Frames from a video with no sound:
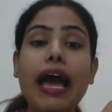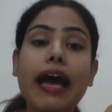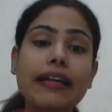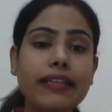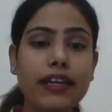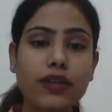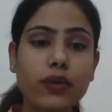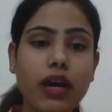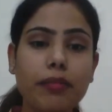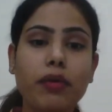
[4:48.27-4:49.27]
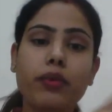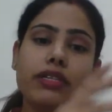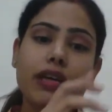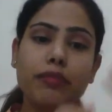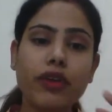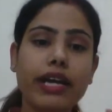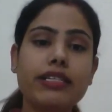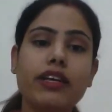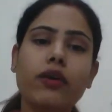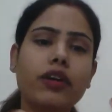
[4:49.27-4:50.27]
and then you come up with
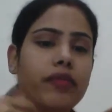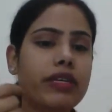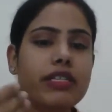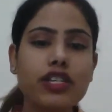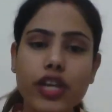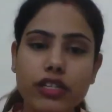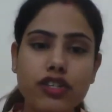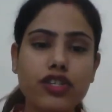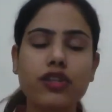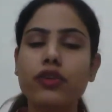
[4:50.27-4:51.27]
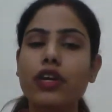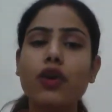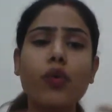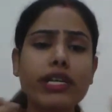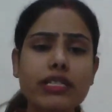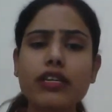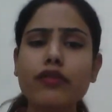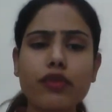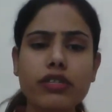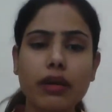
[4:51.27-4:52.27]
summarizing or giving suggestion or
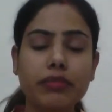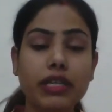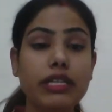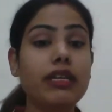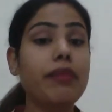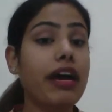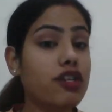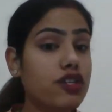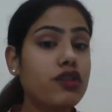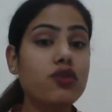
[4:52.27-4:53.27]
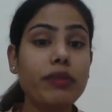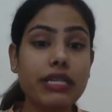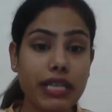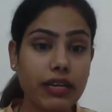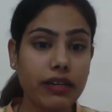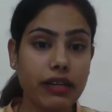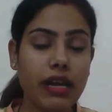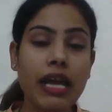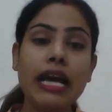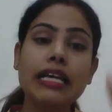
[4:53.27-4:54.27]
requesting for something, some action to be taken.
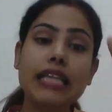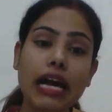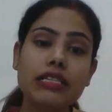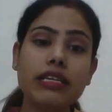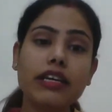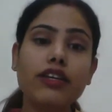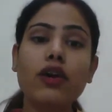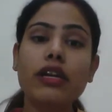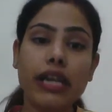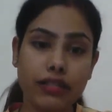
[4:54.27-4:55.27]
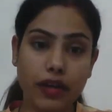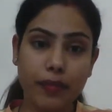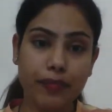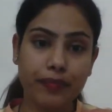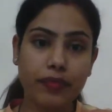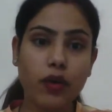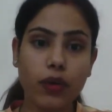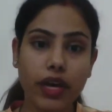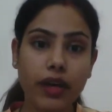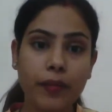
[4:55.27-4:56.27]
That's in your letter.
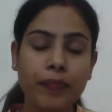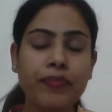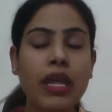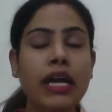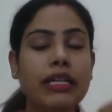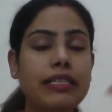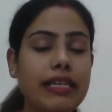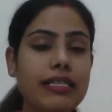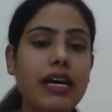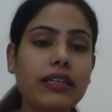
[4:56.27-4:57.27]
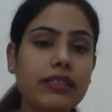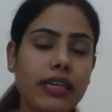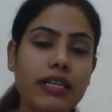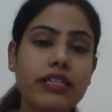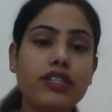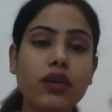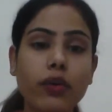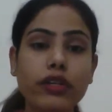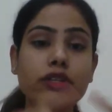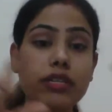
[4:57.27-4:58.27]
Okay. These are the things that you're
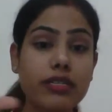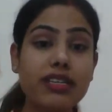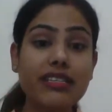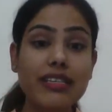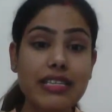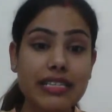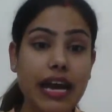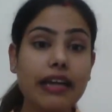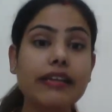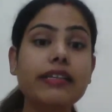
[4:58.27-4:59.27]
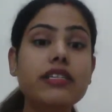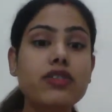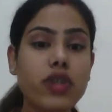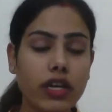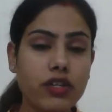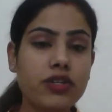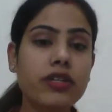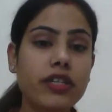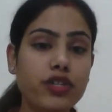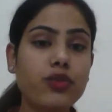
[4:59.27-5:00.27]
going, this is the standard
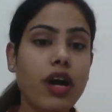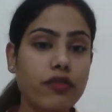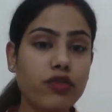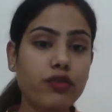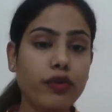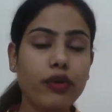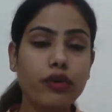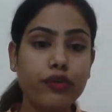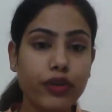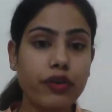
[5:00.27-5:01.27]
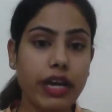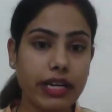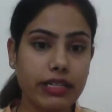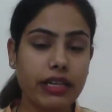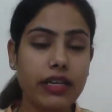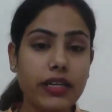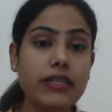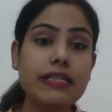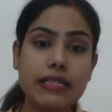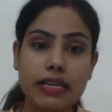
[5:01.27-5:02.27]
structure that you have to follow for your writing.
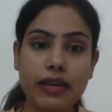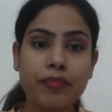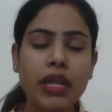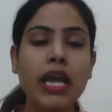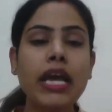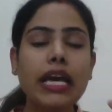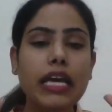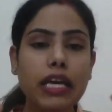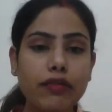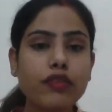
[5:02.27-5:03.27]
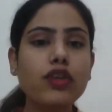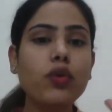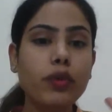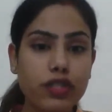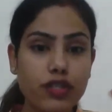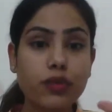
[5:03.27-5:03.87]
Learners, see, if you wish